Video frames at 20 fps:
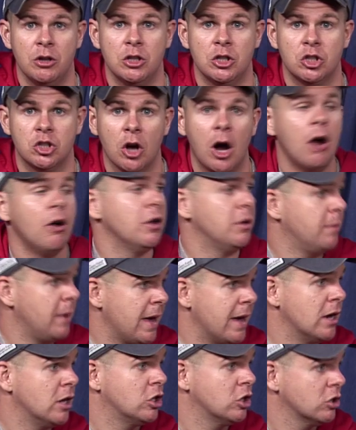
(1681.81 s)
solid
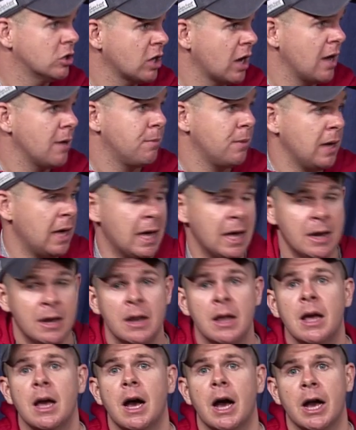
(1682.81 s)
manager type in.
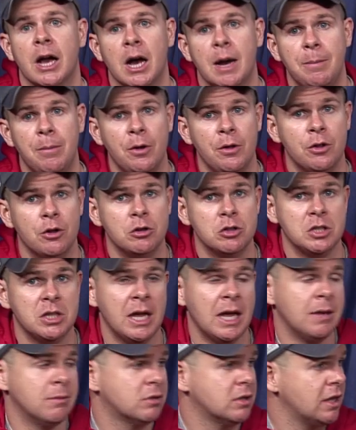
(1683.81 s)
A couple of those
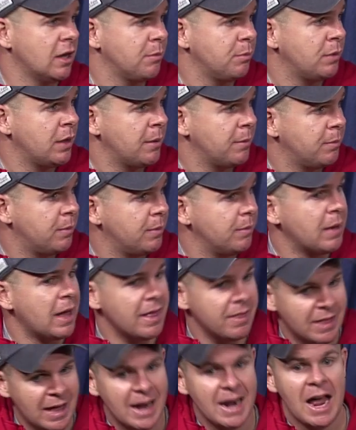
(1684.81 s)
names that
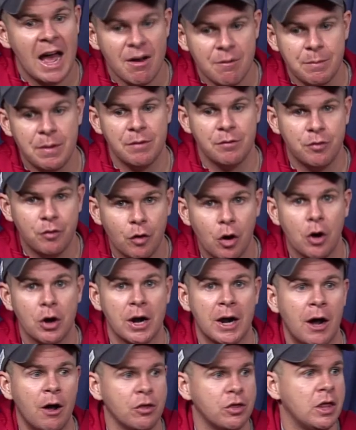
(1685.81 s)
have been
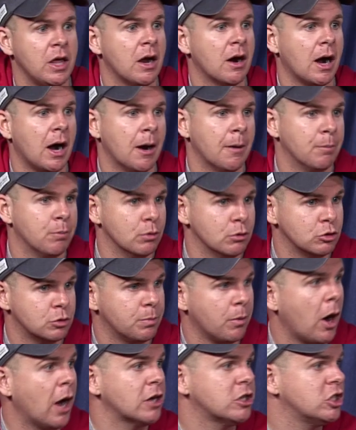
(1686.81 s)
floated out there are Bruce
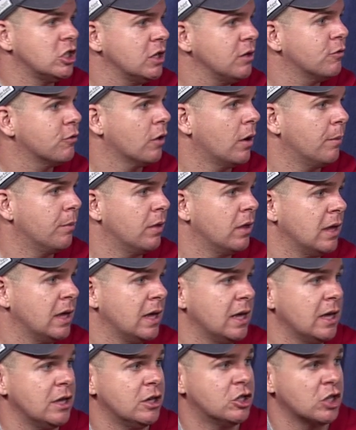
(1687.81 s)
Bochy from
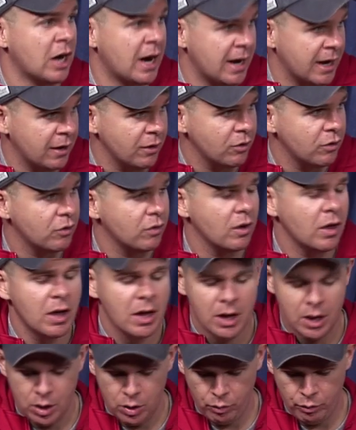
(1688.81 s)
the Giants.
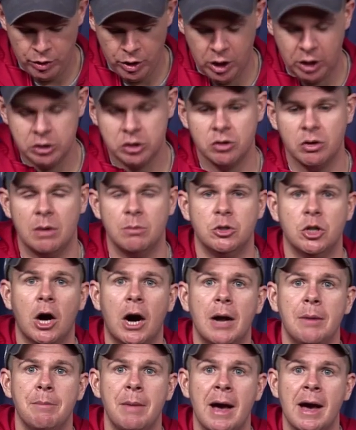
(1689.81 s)
Sure. We also have
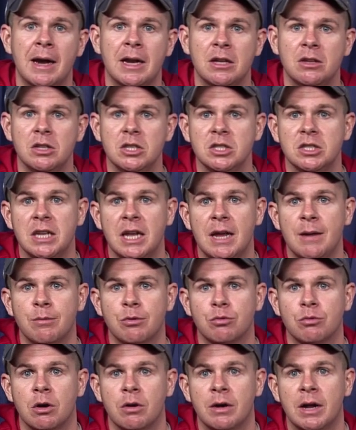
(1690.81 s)
Don Mattingly's name
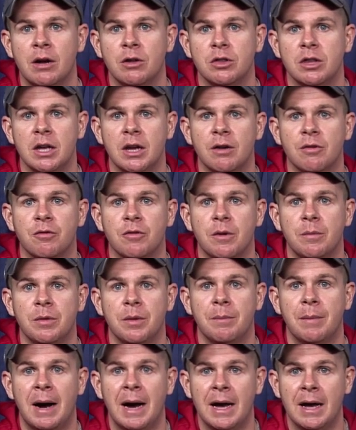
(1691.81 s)
thrown out there from the
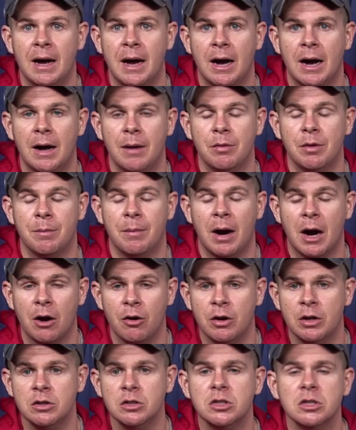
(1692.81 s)

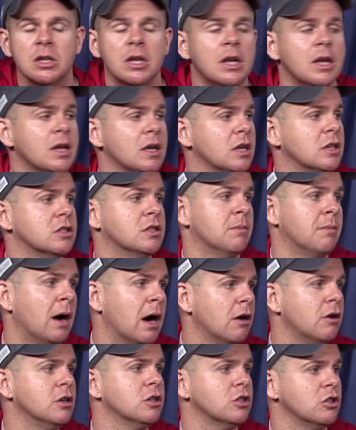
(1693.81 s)
Marlins, because the
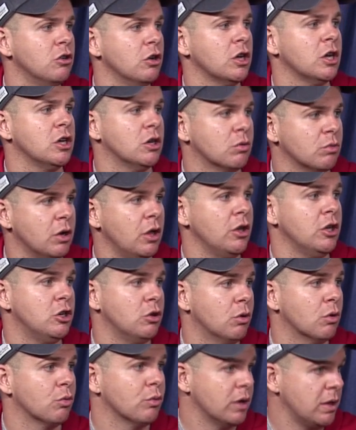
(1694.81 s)
Marlins are looking to really do
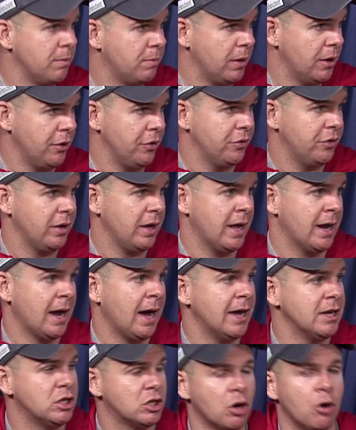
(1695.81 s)
a rebuild. And
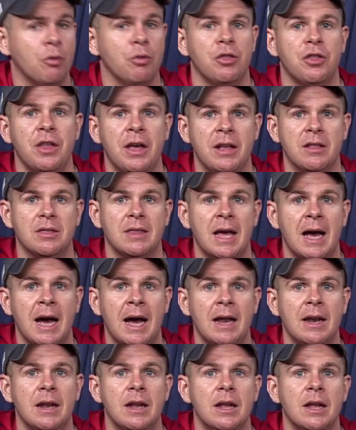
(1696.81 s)
I don't think
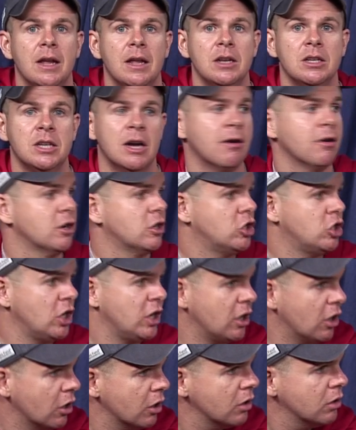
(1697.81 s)
that Derek
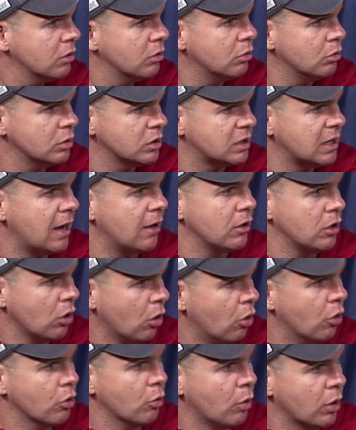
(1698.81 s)
Jeter, who is now the
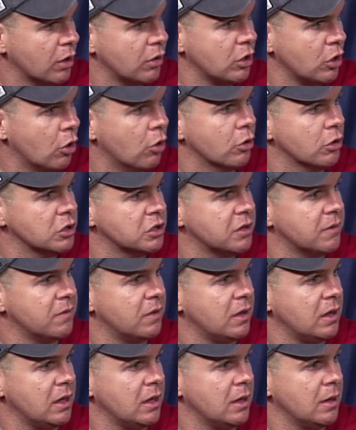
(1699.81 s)
one of the owners of
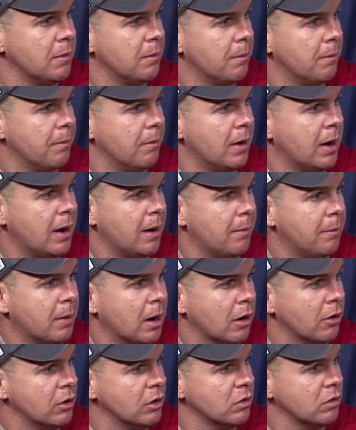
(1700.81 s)
the
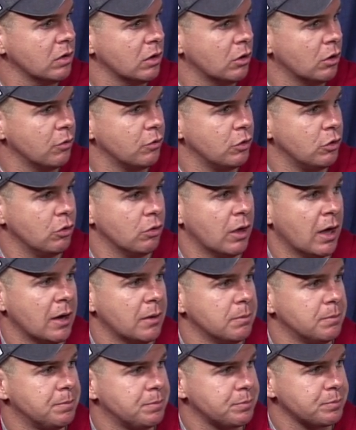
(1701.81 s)
Marlins. I don't know if you knew
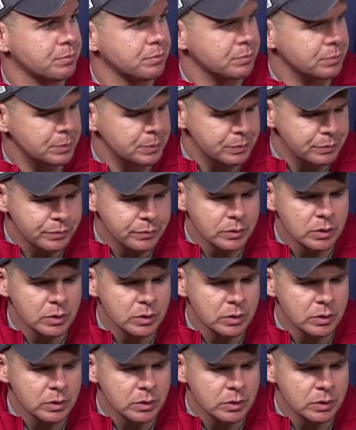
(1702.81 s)
that. No, I did not.